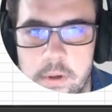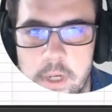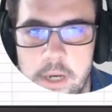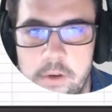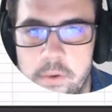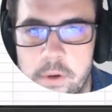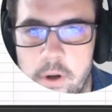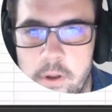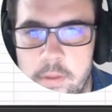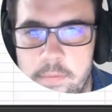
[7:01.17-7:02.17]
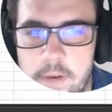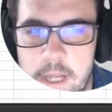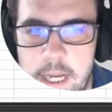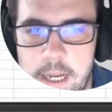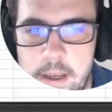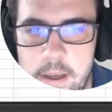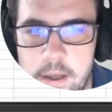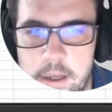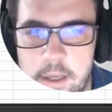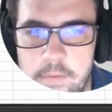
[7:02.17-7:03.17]
kind of do it on the fly
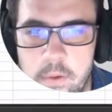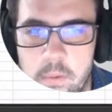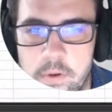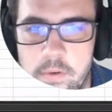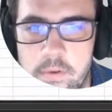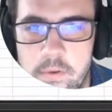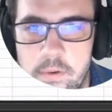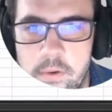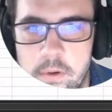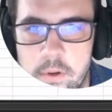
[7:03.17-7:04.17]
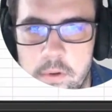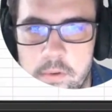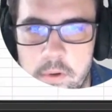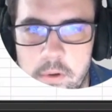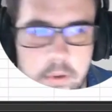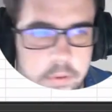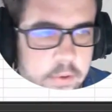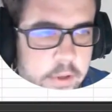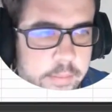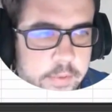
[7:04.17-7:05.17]
if you want to. So,
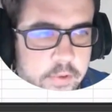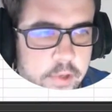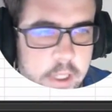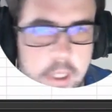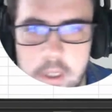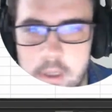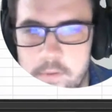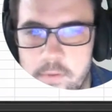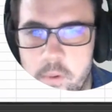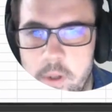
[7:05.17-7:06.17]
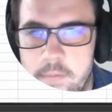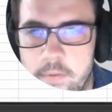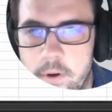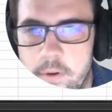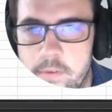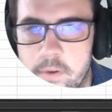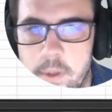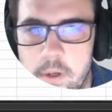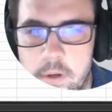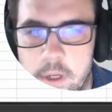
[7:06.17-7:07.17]
sorry, I'm just checking. There's 12 rows. So we're
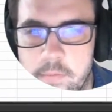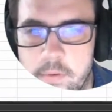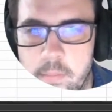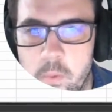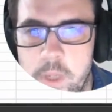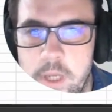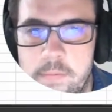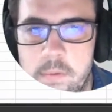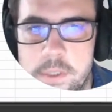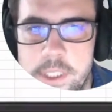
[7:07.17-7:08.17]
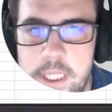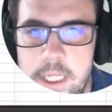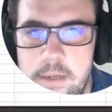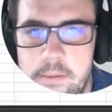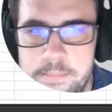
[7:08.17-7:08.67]
looking from week 14.